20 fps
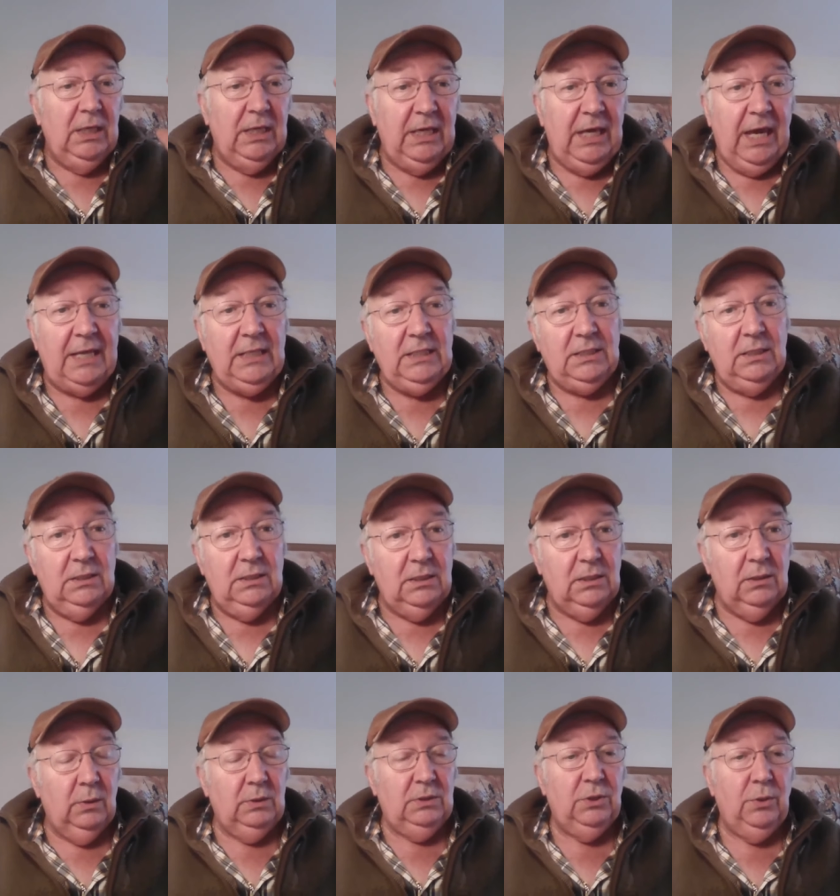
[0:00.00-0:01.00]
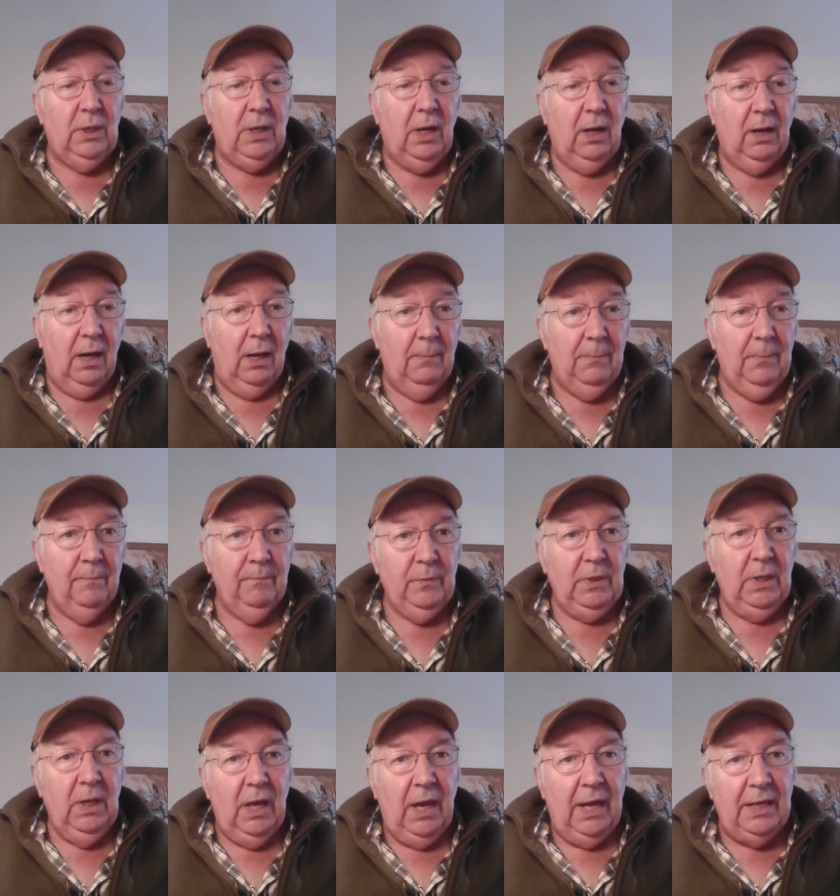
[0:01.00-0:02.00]
Get to, to, a club,
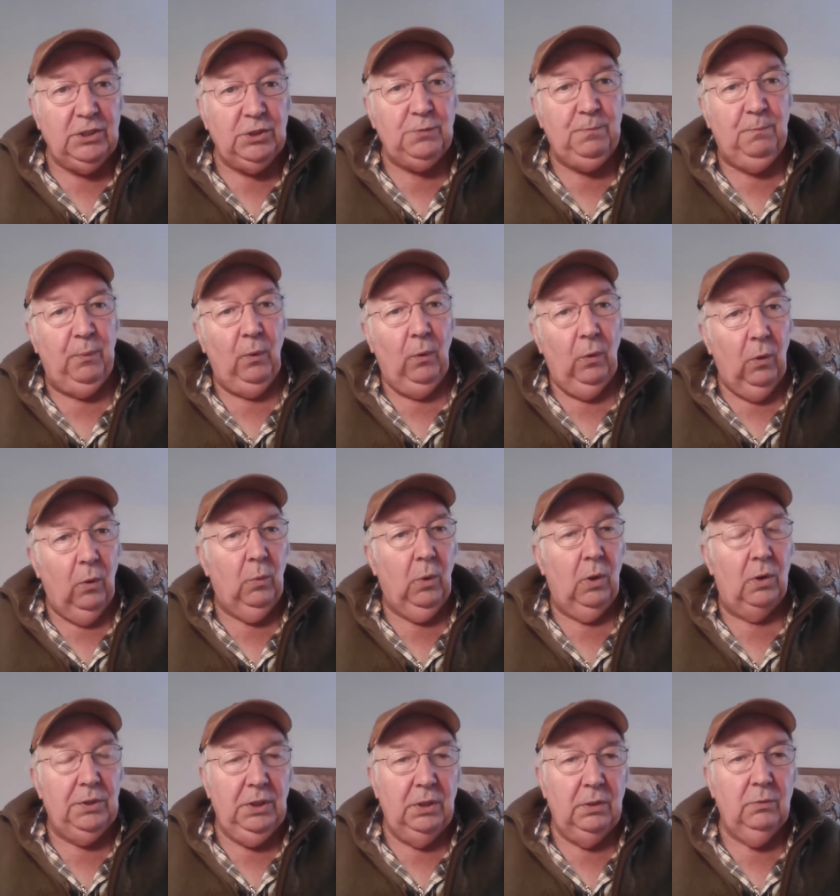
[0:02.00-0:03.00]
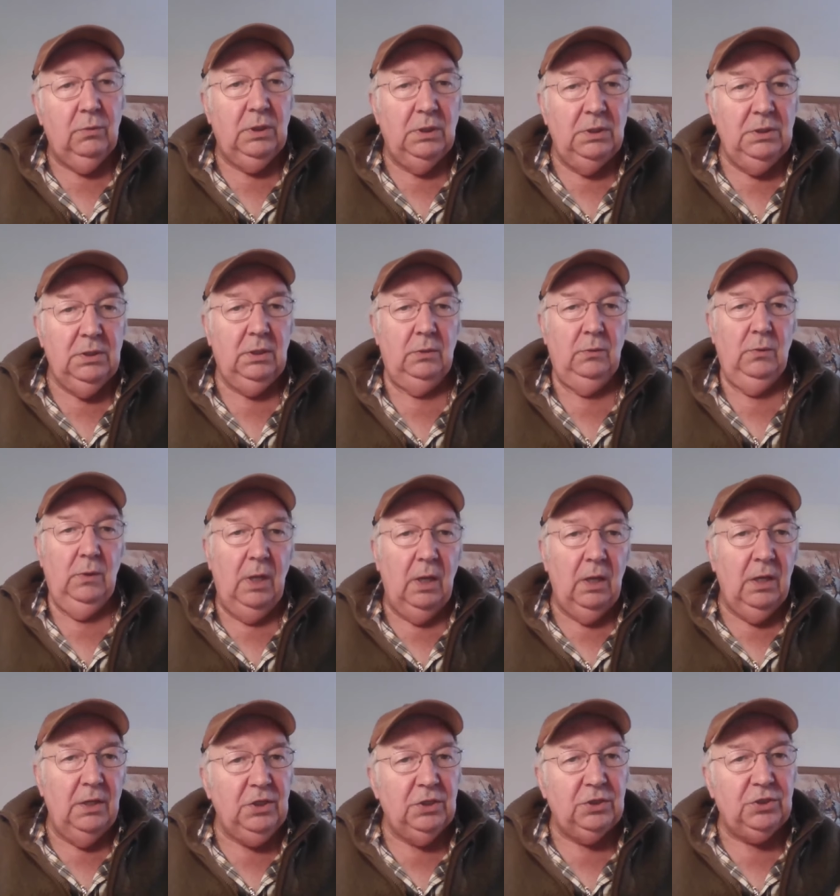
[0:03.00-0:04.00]
explore what you can do,
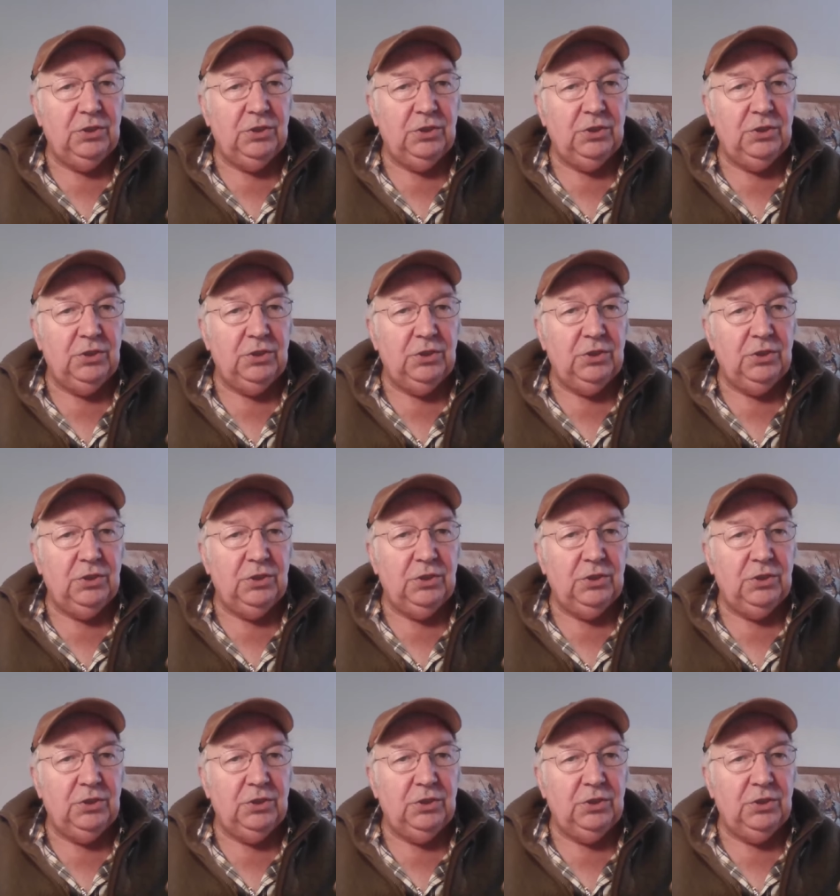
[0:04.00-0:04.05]
learn your